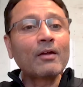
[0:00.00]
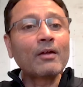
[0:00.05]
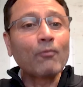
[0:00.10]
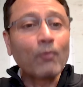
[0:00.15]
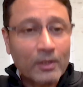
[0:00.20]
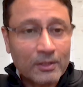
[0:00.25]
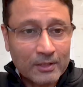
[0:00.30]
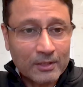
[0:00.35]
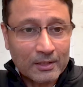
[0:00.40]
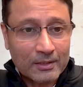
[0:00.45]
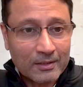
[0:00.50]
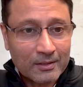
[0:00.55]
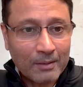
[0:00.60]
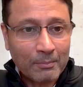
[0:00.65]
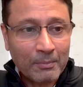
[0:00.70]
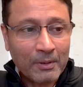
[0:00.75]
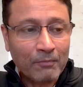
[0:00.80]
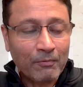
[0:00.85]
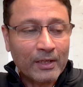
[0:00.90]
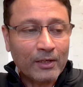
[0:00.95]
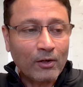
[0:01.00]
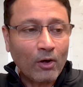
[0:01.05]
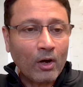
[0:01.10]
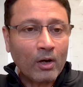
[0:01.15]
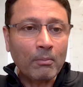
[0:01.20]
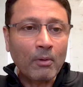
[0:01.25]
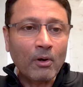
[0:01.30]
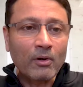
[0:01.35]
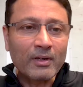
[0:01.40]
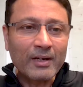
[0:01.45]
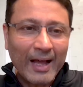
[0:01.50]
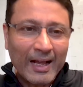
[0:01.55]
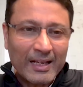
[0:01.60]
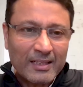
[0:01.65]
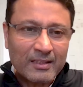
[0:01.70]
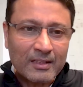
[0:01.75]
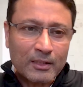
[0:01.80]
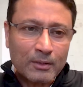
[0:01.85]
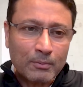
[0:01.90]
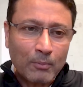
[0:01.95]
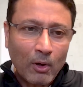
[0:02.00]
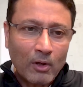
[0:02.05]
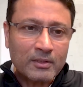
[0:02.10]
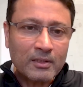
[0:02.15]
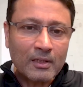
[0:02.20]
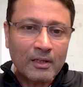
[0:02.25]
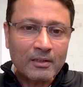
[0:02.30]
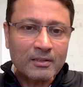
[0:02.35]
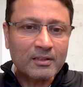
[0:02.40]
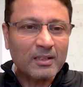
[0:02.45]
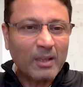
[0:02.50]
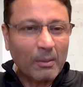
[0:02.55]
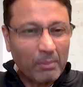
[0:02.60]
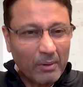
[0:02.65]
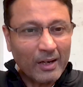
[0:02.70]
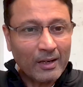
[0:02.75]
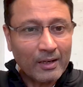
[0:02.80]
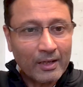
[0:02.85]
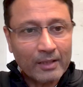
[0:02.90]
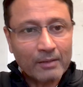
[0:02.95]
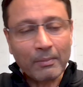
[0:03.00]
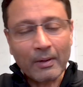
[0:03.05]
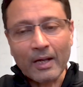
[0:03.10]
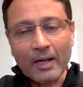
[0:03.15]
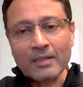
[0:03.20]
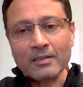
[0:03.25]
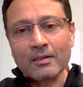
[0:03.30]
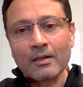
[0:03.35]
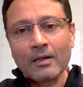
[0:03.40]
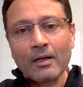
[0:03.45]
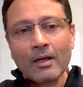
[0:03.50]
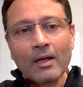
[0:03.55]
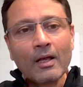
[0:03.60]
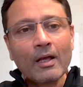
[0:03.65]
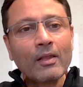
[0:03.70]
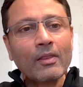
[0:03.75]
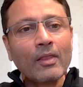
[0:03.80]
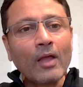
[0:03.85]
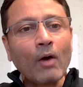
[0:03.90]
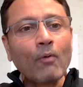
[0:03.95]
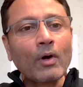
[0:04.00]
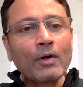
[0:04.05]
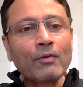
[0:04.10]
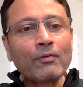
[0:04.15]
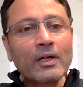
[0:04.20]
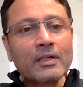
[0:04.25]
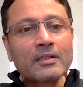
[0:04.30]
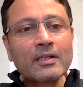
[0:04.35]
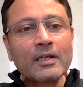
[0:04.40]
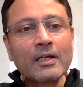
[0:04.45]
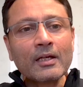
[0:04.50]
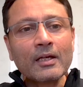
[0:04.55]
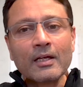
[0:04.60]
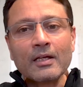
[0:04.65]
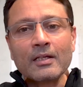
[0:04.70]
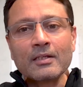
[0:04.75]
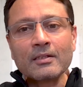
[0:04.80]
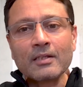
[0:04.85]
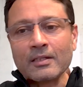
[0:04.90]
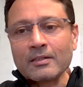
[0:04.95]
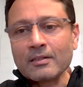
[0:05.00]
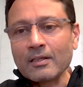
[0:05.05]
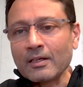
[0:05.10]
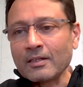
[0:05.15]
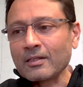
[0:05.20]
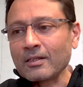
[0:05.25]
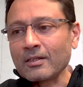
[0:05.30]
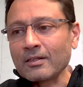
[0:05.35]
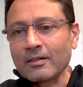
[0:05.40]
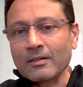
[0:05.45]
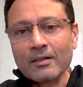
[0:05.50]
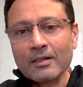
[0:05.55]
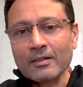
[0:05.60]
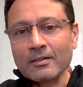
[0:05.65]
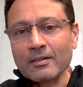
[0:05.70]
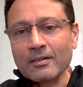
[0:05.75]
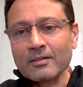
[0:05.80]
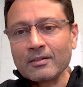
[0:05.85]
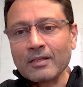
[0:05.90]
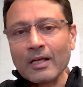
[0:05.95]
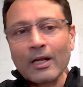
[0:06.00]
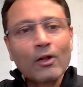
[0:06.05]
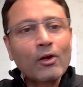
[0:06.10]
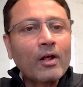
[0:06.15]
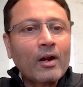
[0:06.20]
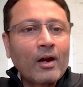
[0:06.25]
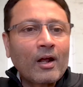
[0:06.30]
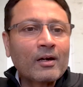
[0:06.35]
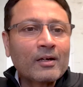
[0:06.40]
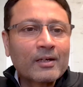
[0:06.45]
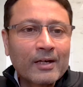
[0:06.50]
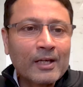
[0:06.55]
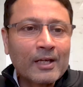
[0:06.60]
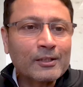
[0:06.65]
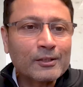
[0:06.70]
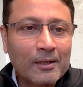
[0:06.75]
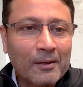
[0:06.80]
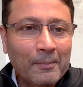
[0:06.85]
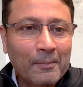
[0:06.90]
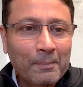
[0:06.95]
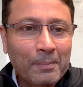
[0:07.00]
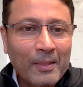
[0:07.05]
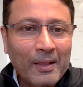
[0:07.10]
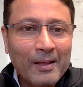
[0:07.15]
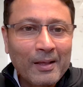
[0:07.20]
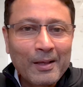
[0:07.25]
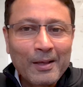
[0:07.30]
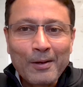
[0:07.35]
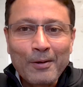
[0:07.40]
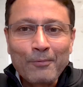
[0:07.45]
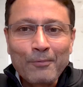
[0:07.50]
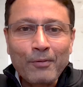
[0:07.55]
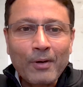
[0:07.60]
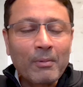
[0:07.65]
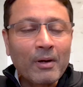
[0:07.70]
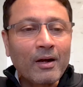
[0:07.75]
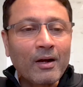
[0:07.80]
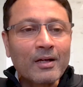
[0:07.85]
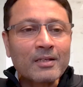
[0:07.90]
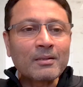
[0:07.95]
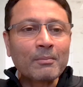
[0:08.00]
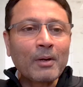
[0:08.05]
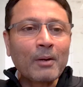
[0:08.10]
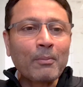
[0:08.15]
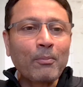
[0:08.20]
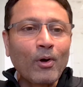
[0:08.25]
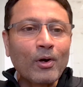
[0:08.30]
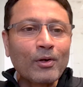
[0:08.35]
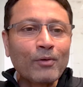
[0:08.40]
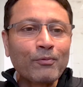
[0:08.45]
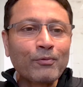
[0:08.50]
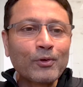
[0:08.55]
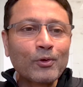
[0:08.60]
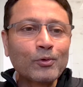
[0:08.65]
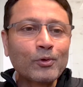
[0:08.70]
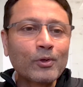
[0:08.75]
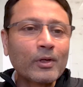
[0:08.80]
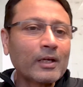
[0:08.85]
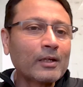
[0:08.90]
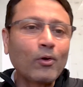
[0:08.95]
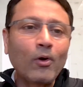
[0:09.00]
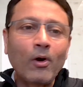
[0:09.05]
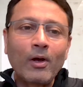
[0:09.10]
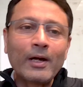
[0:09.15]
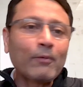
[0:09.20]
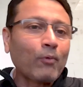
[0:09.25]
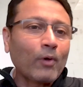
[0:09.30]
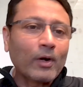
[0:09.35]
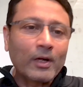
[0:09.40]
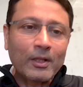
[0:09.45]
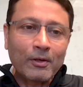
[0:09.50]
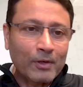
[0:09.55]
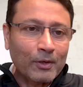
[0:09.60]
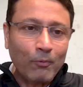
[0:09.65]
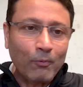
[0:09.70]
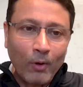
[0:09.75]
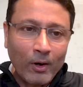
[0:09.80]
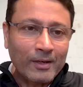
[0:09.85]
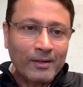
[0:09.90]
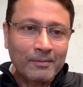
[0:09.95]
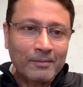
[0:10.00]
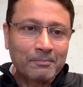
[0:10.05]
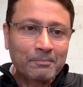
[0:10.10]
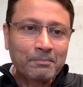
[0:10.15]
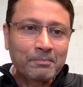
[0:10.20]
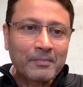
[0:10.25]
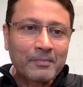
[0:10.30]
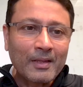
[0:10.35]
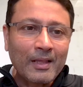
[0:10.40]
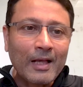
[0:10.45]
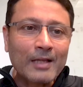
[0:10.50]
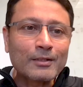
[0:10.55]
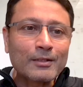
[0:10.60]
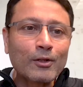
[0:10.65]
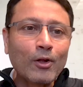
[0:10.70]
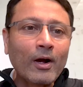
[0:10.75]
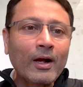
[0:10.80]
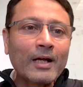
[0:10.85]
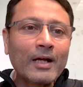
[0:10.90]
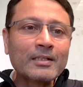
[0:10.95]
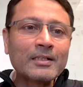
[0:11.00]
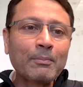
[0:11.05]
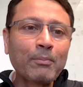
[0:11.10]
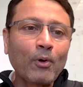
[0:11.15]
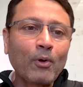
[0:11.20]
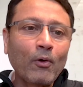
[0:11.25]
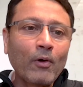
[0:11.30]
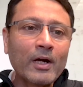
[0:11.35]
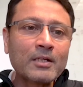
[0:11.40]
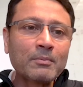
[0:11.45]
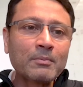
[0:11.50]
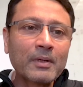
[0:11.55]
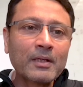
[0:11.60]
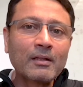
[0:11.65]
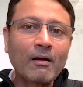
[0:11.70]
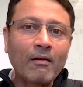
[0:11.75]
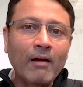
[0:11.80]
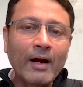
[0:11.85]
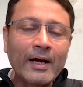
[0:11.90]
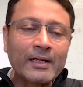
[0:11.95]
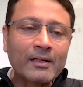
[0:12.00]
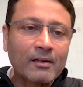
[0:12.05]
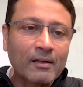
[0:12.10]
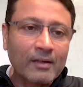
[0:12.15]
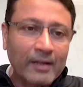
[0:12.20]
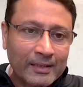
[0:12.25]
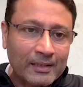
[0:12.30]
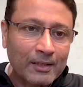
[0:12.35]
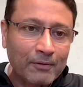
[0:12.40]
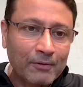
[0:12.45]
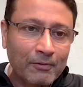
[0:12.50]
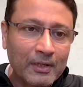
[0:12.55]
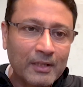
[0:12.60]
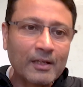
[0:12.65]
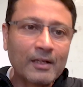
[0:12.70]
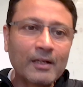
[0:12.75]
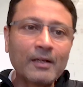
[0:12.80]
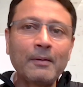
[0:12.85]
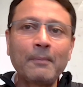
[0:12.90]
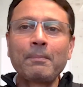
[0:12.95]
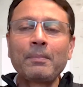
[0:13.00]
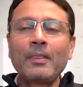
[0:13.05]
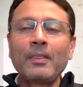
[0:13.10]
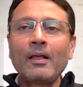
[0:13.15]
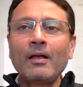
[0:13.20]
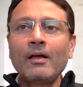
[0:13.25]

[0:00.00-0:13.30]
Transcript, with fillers: convergence. I mean, we talk about DAS and small cells separately in past. Now what we are saying is it's it's a it's a cellular architecture. From a customer point of view, you can call it whatever you want, as long as it provides me the right connectivity,